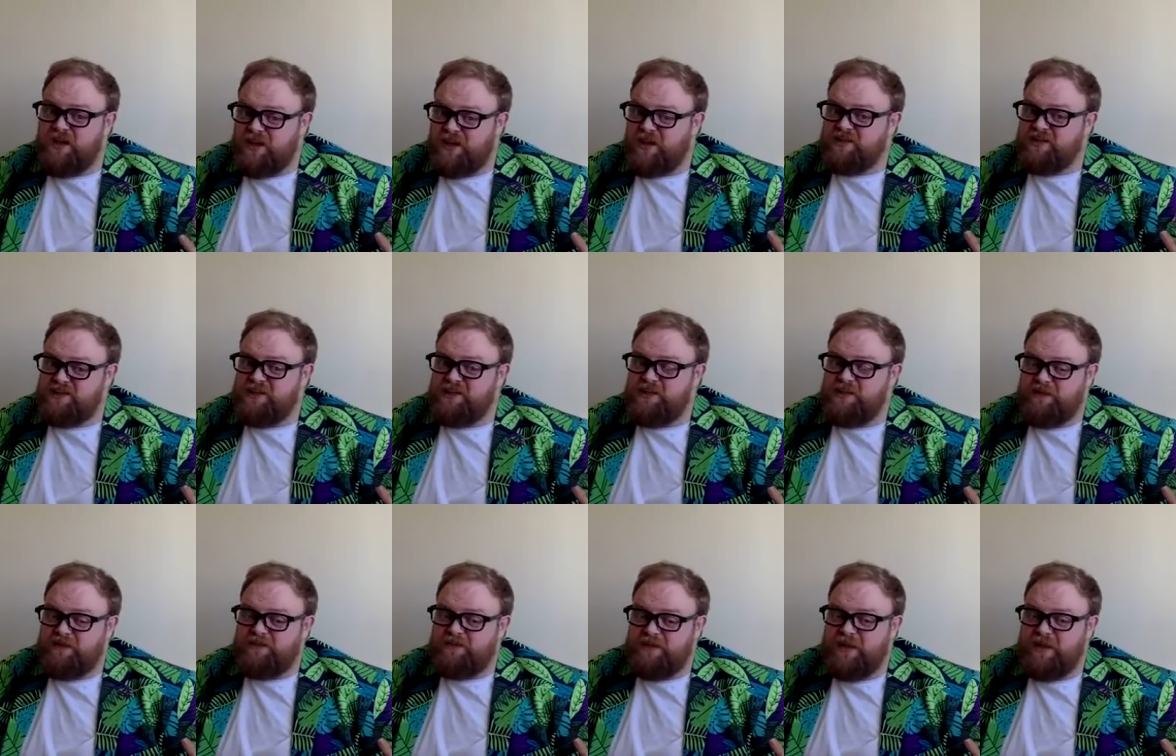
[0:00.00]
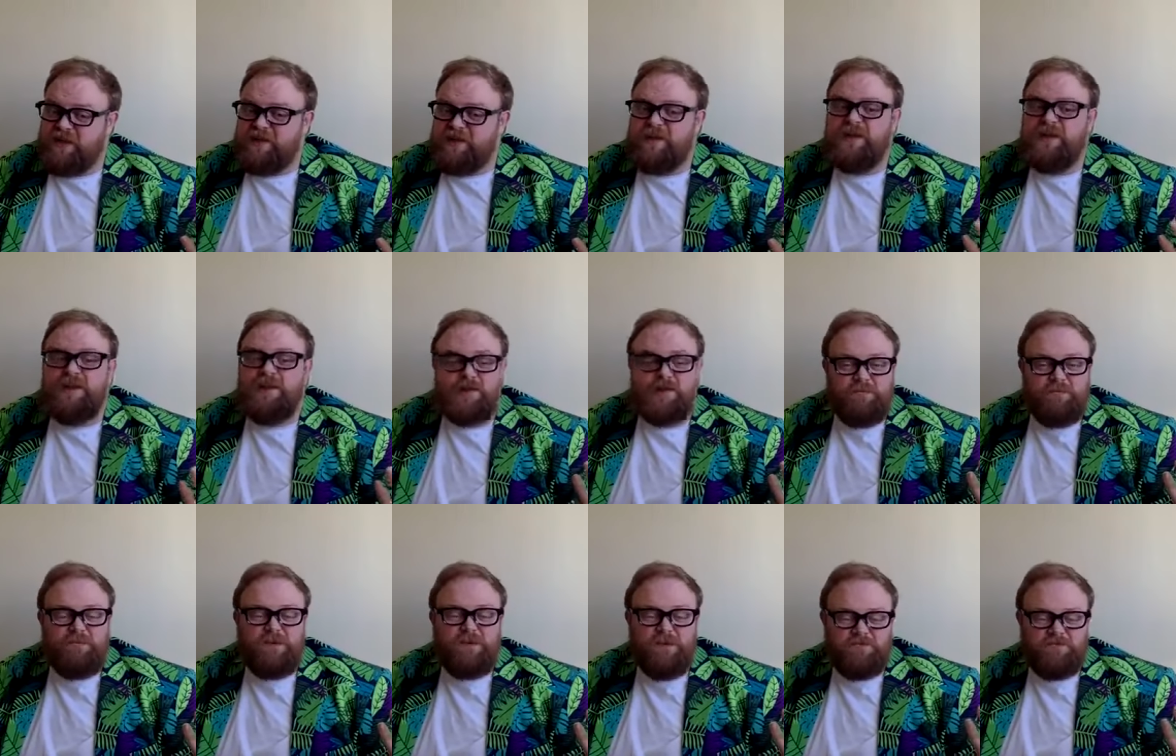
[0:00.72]
It has to be said,
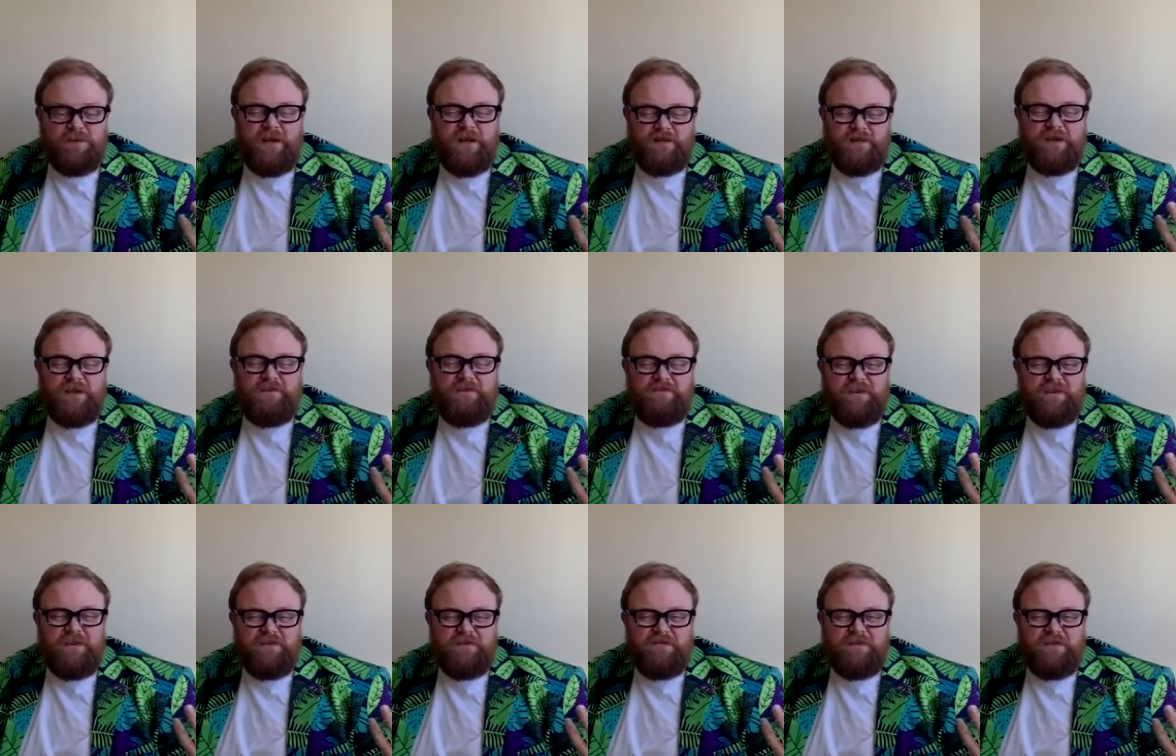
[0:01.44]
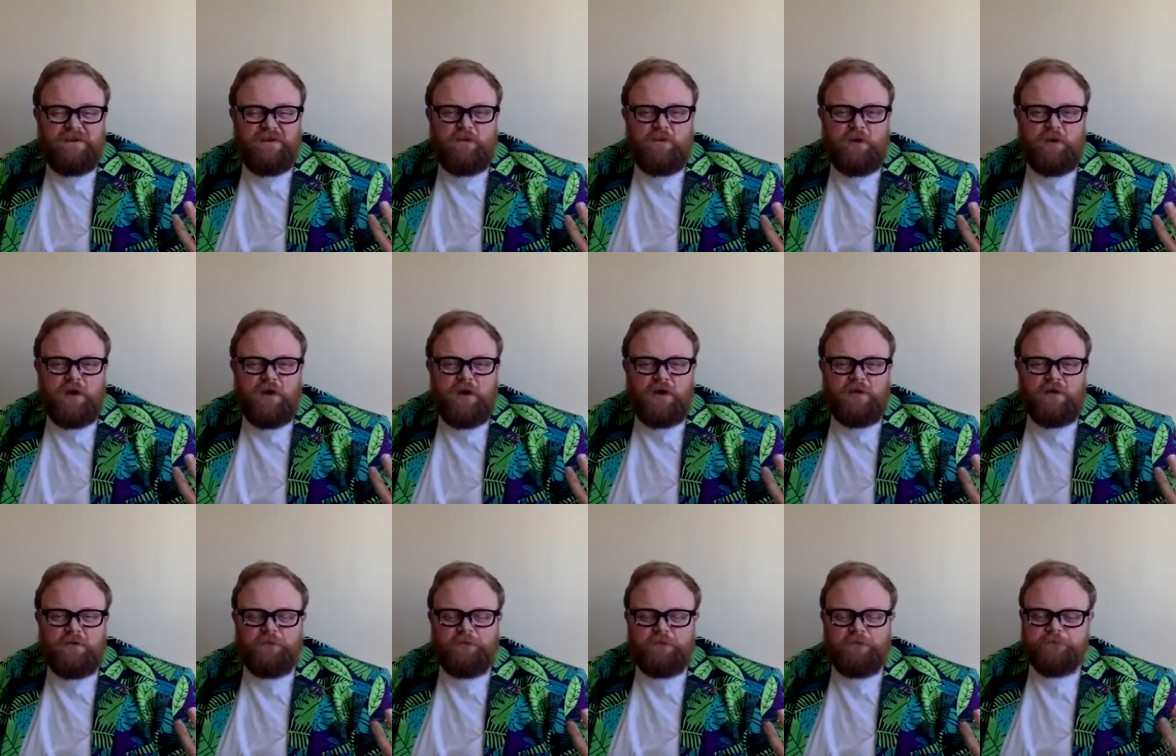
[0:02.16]
but I've known that fact for a
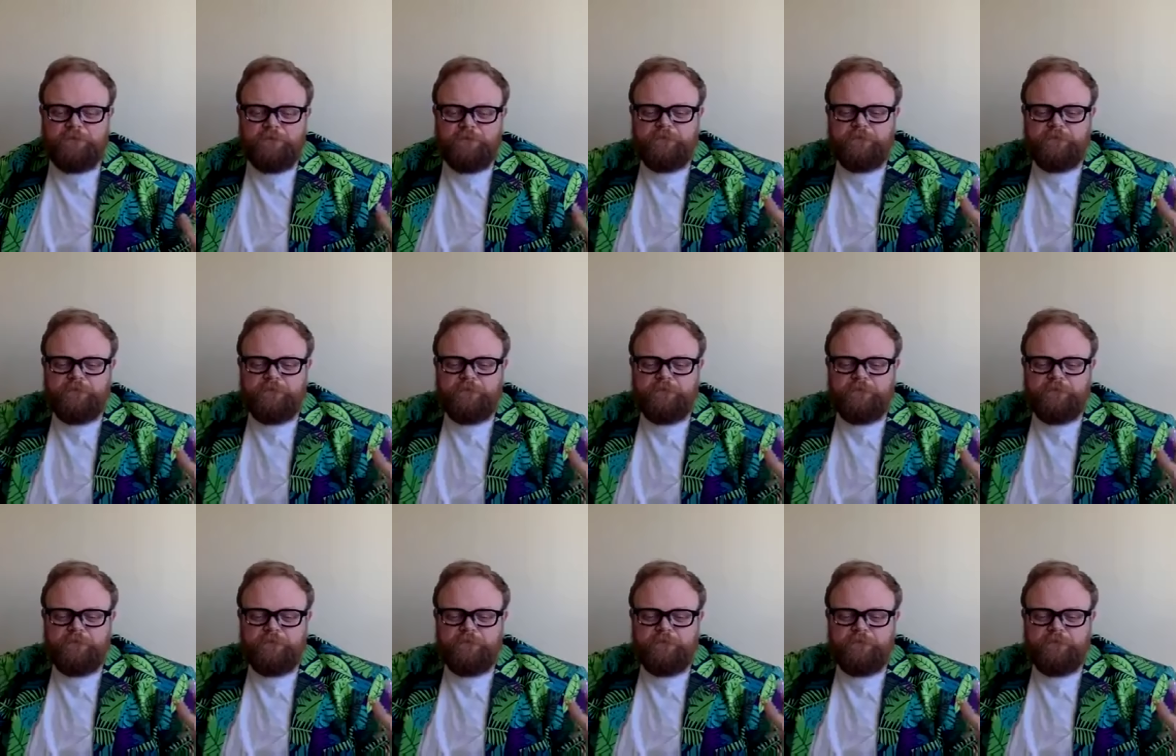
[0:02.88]
while.